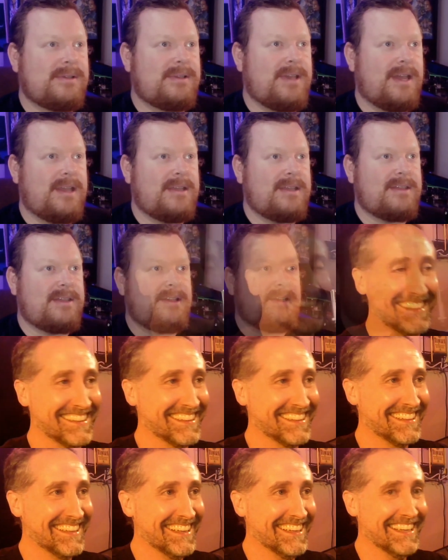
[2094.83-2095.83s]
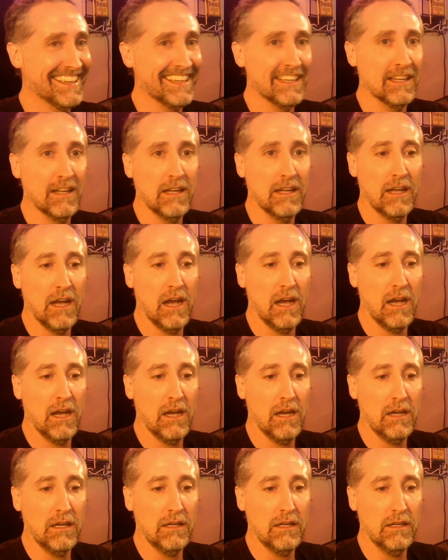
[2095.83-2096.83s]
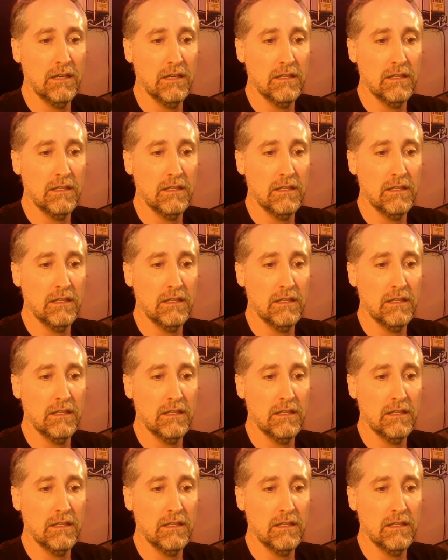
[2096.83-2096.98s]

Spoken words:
Got anything else you want to end with before I quit?